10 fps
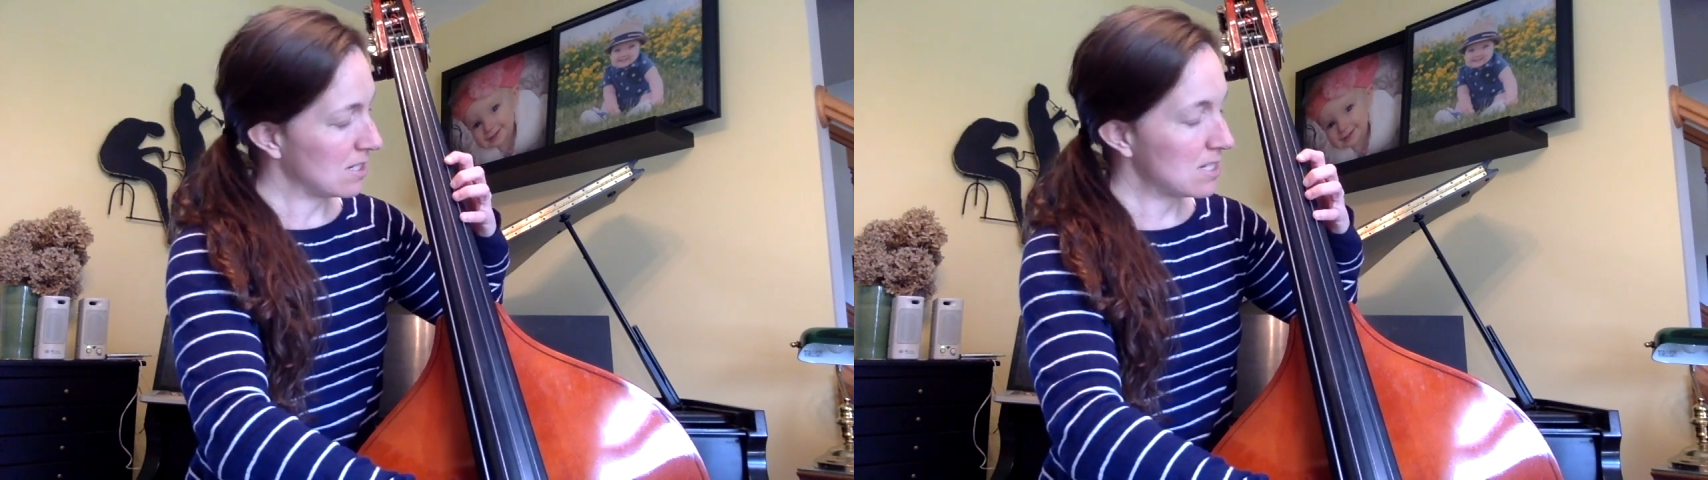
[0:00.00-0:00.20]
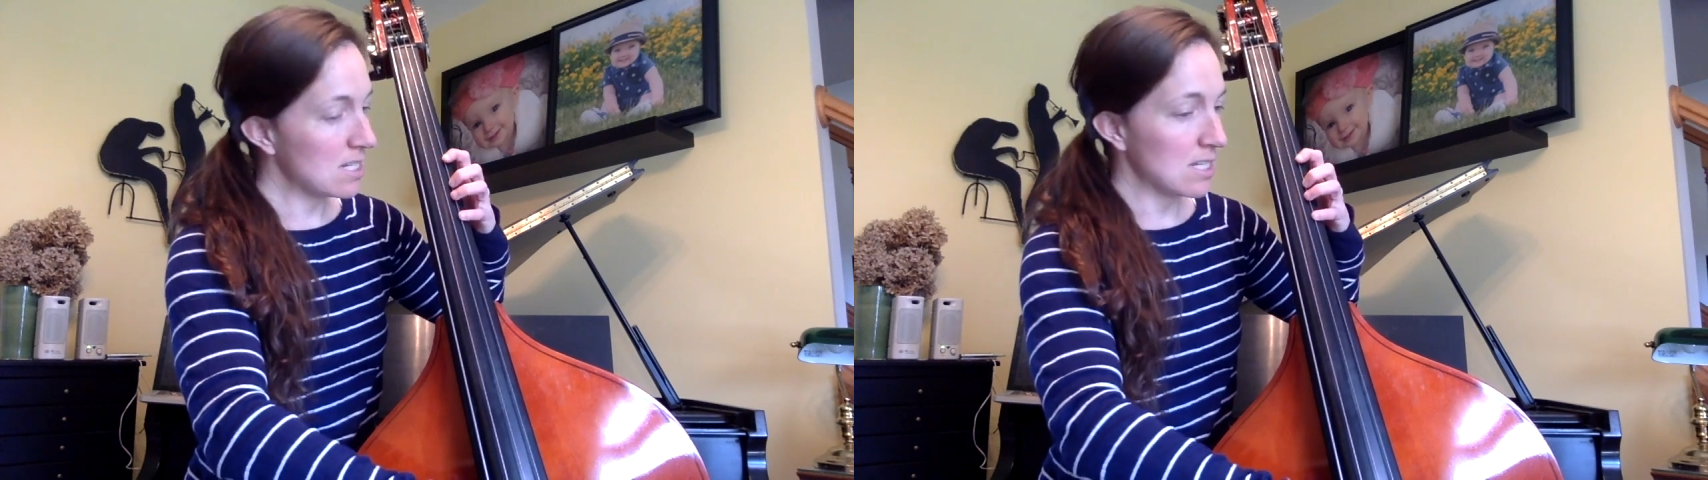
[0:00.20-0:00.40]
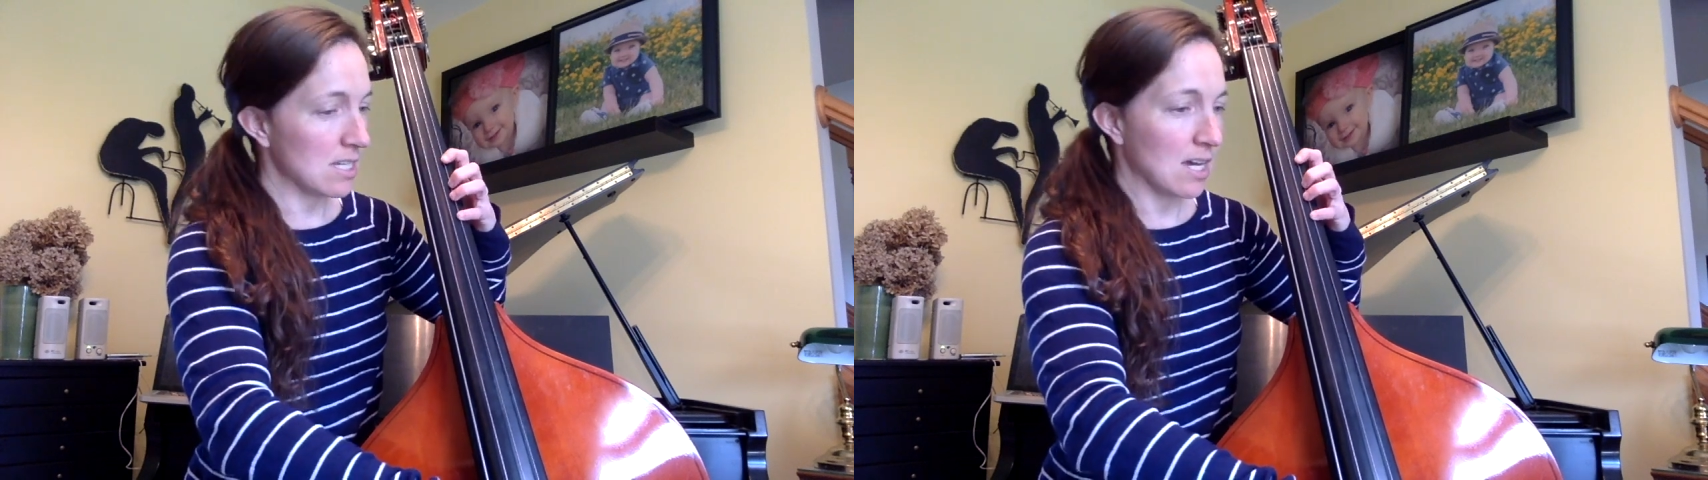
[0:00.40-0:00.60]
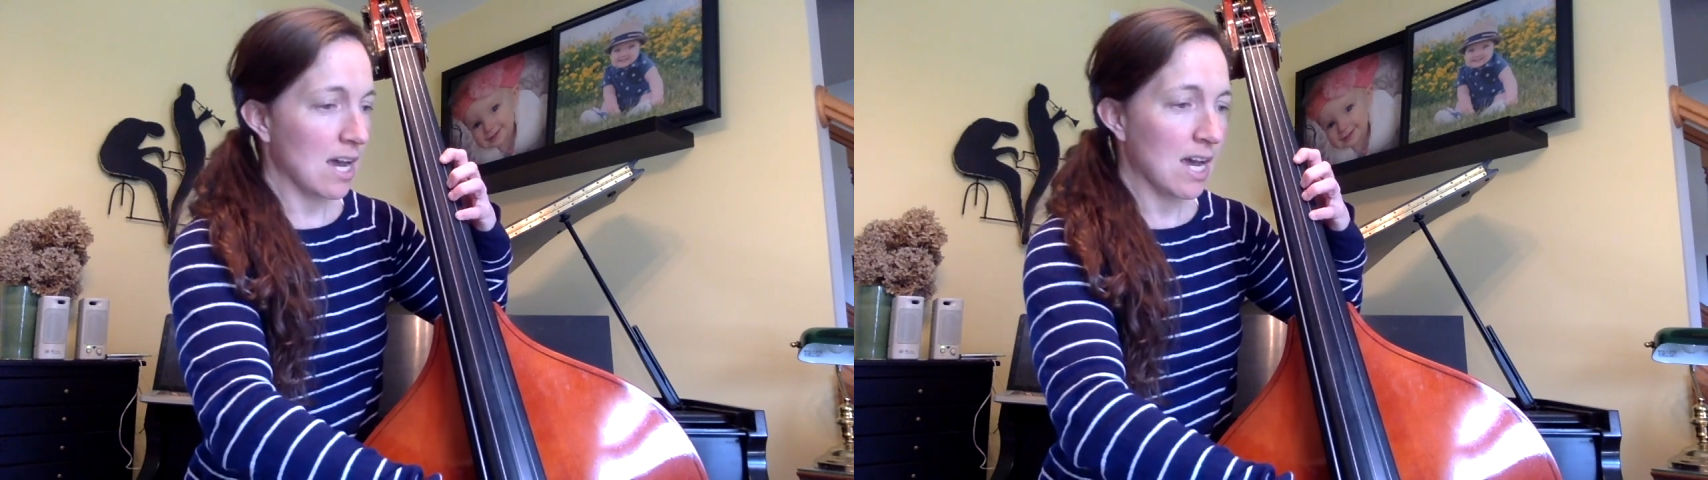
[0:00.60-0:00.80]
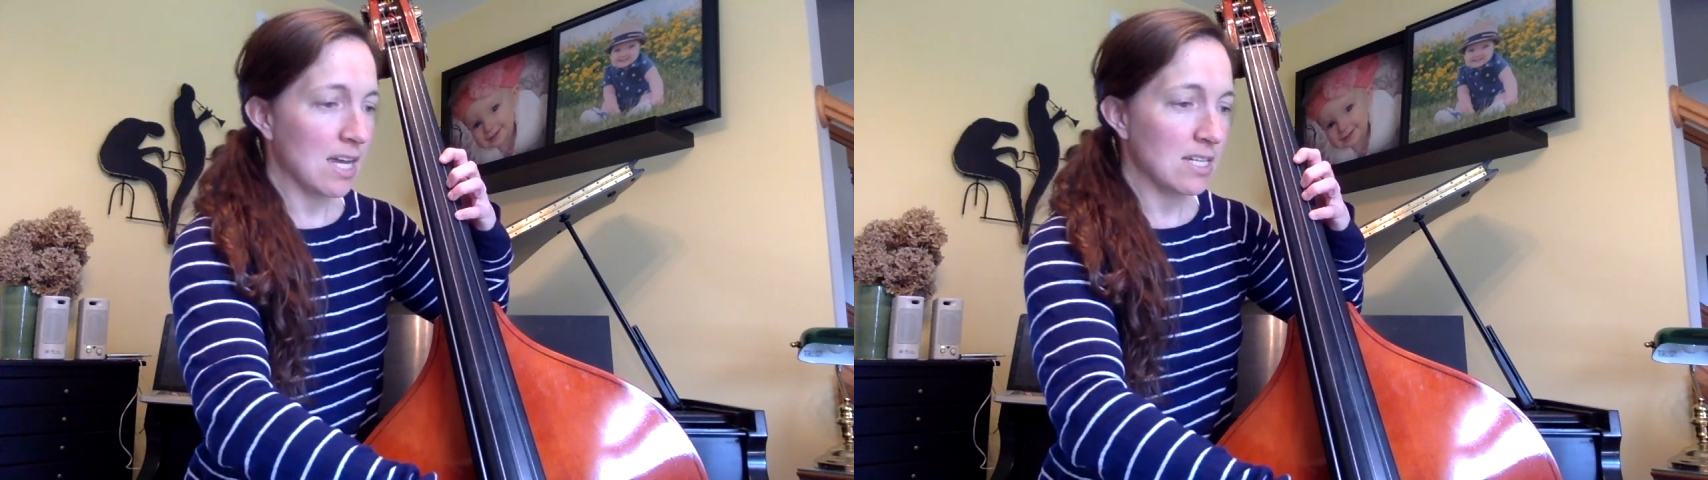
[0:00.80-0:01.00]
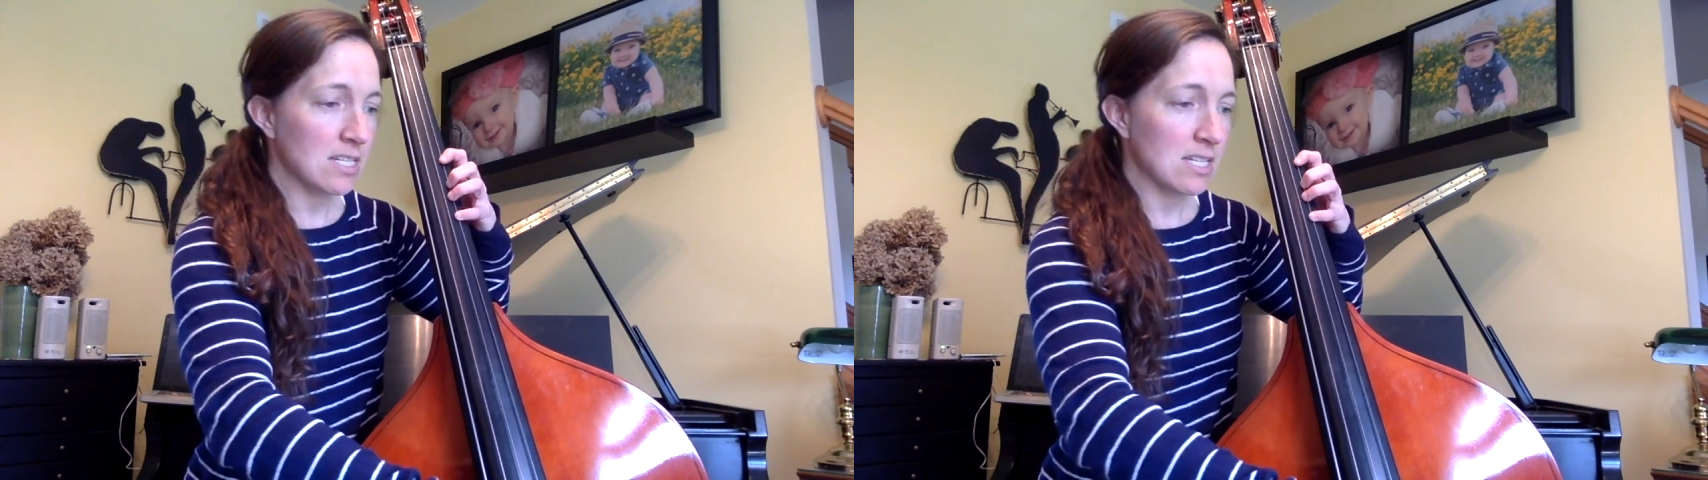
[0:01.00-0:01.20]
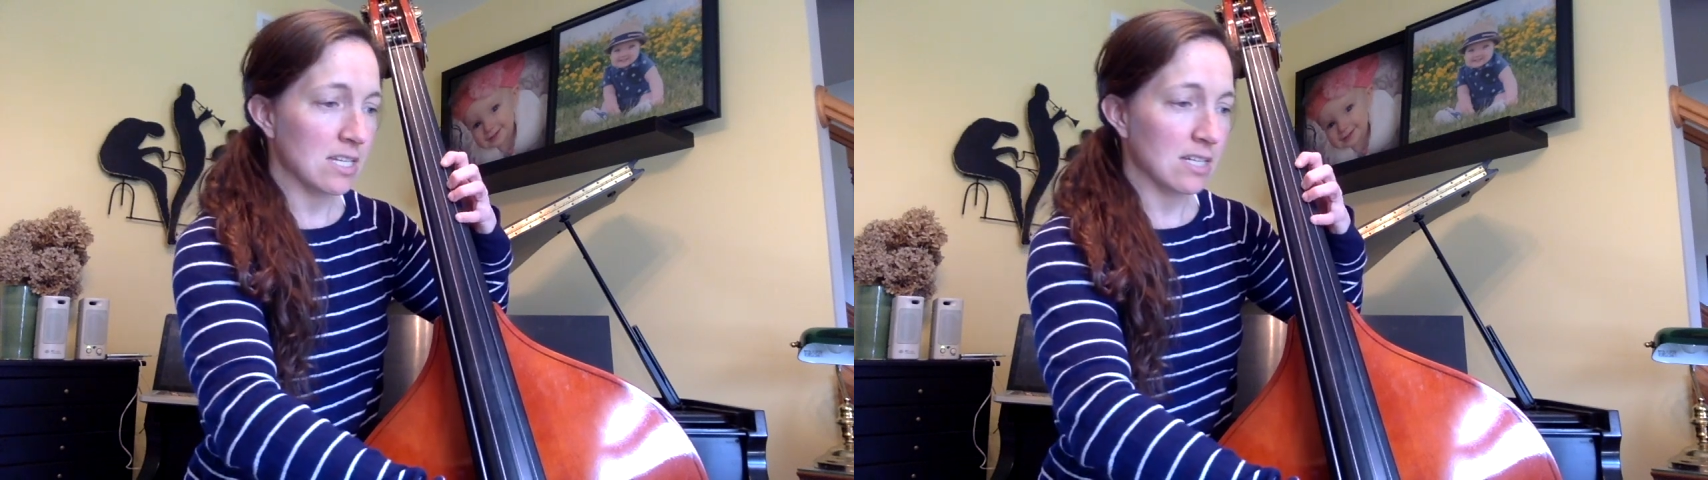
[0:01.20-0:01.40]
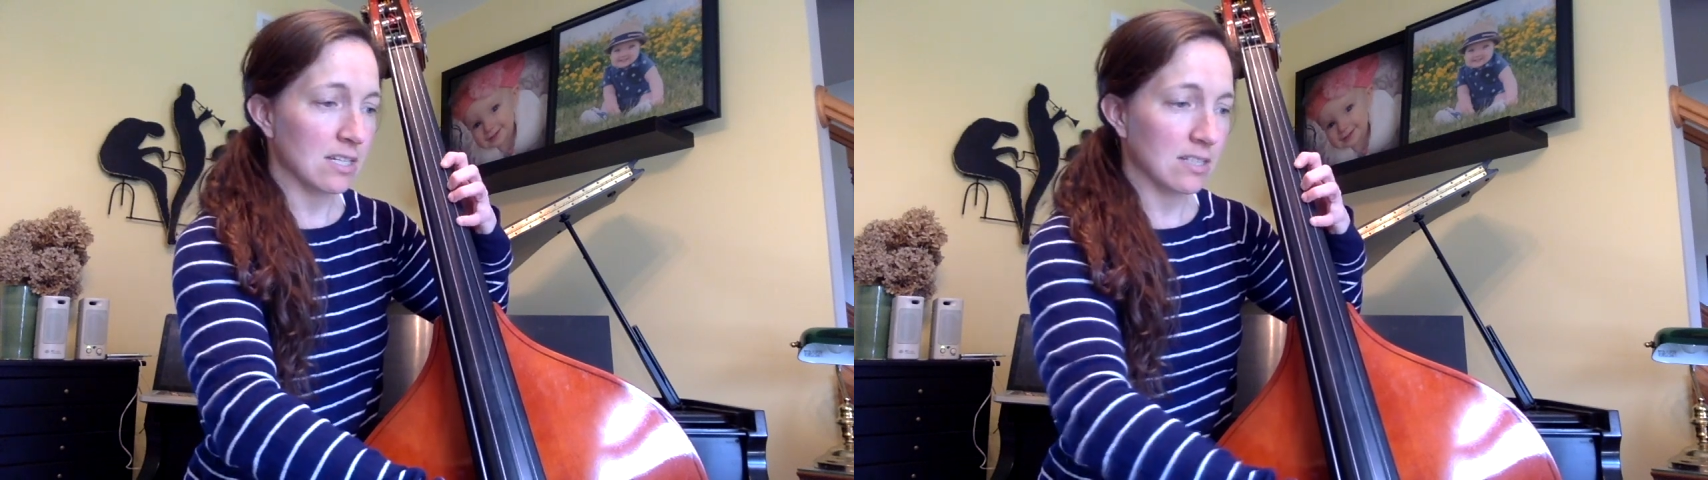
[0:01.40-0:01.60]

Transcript: D, high D.